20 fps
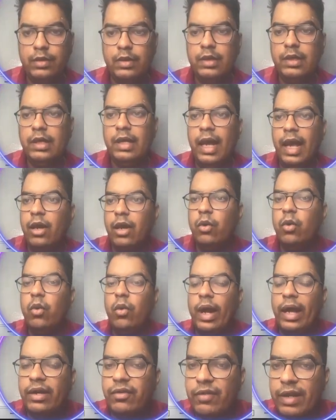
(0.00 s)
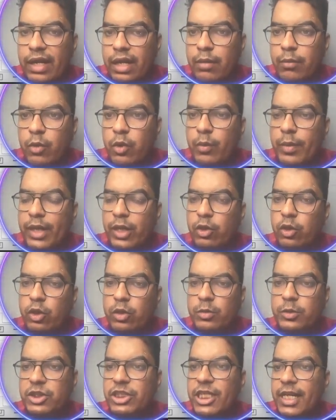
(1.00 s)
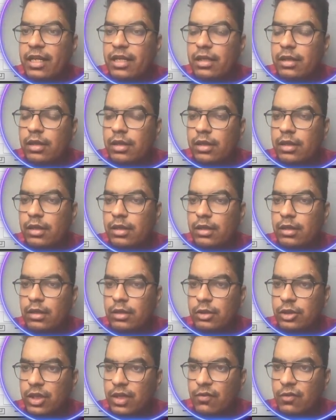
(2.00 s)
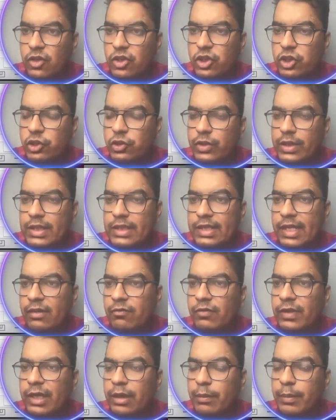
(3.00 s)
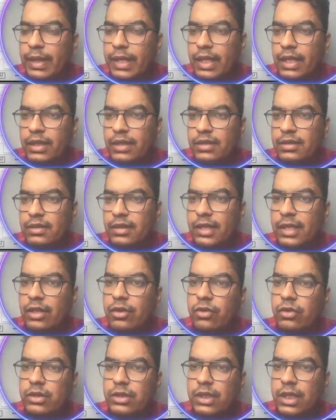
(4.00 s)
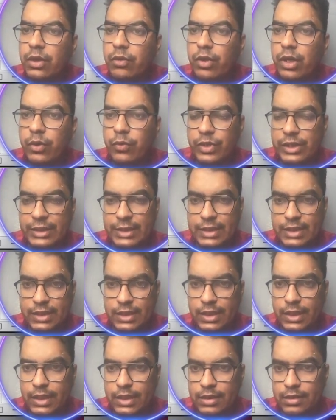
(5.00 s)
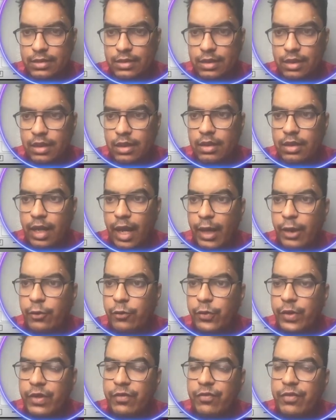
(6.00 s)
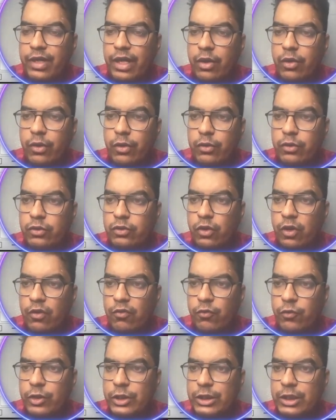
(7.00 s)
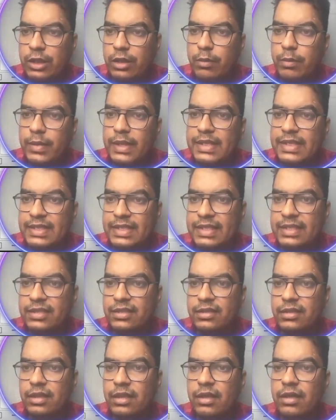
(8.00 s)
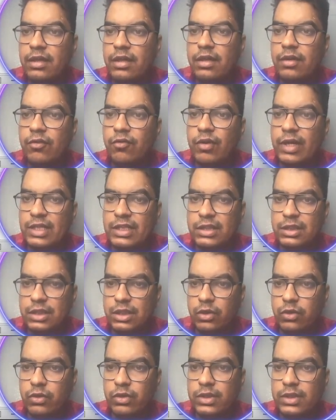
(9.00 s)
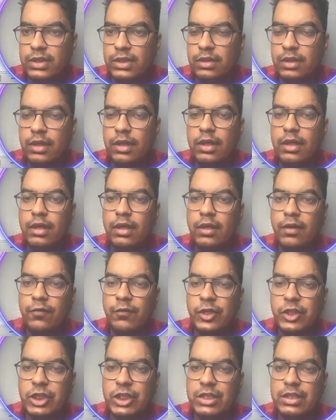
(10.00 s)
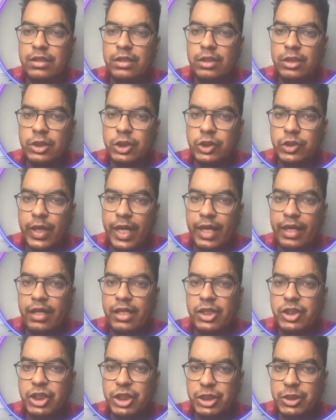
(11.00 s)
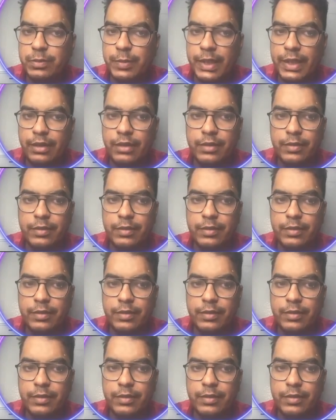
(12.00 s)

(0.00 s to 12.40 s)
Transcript: Hello and welcome to my YouTube channel Java Stories, and we are building this LeetCode SQL question series, and today we are going to solve question number 610, which is triangle judgment.